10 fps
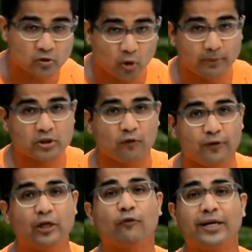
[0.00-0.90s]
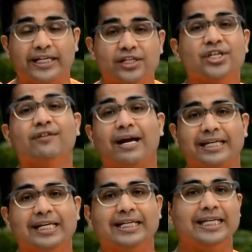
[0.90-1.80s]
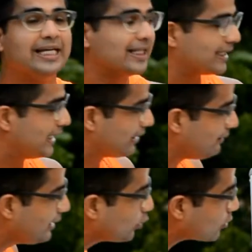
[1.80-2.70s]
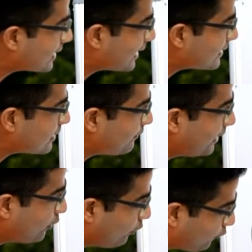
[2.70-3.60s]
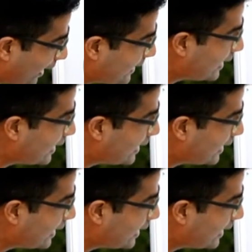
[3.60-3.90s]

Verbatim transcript: much of filled of energy and vitality that even in those cases where you will find